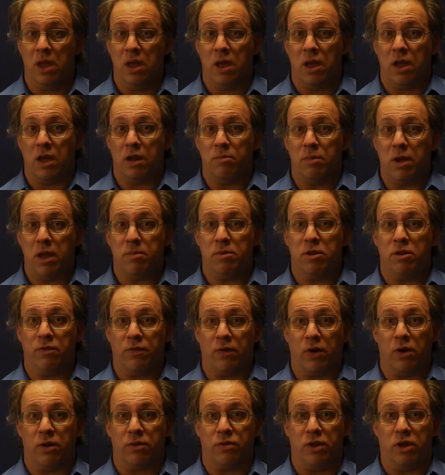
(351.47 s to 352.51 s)
It may be the
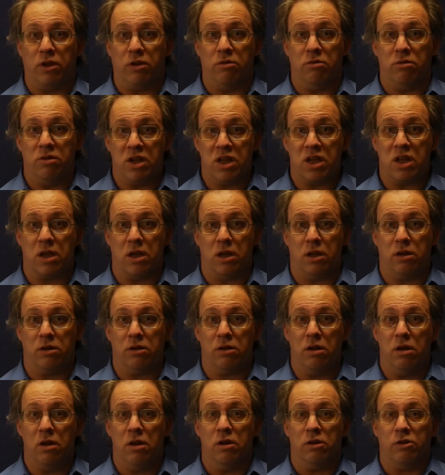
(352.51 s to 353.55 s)
very thing you
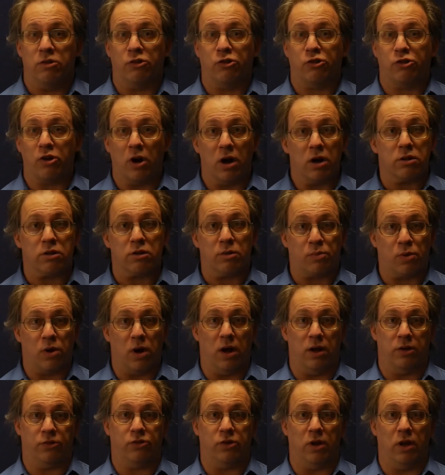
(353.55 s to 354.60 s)
need to start the
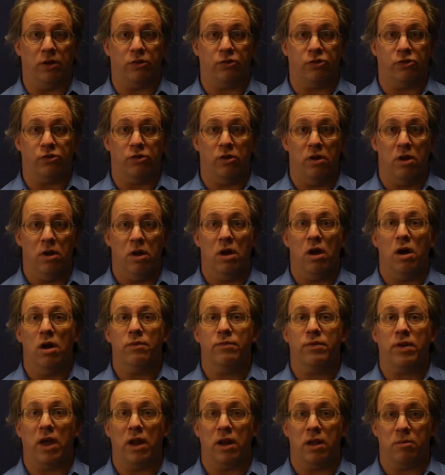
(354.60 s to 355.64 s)
process of
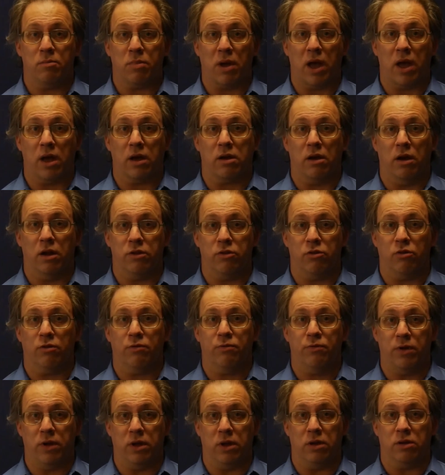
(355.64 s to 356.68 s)
getting back on your
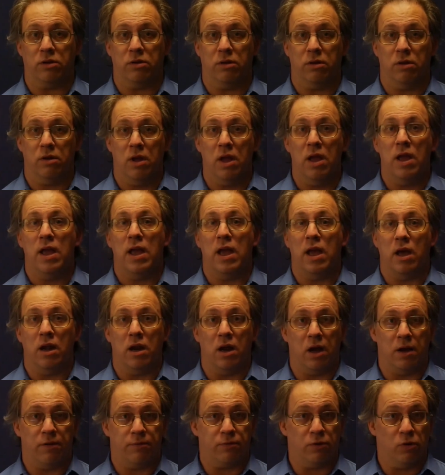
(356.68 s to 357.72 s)
feet, and
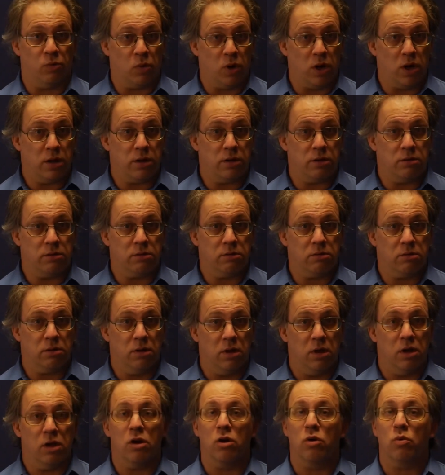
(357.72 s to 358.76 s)
I, for one,
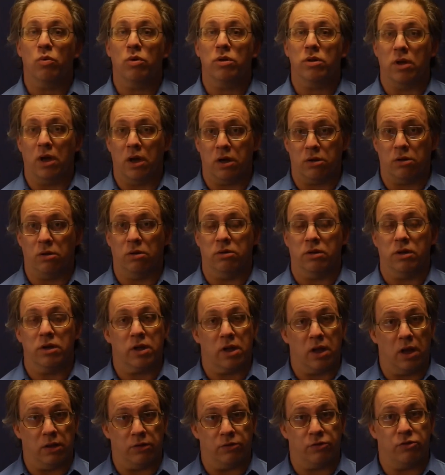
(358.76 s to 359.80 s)
will not hold it
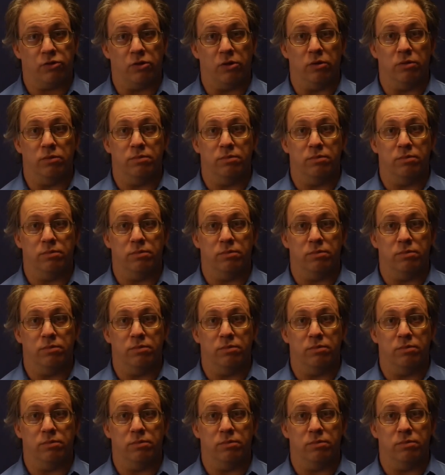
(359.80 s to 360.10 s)
against you.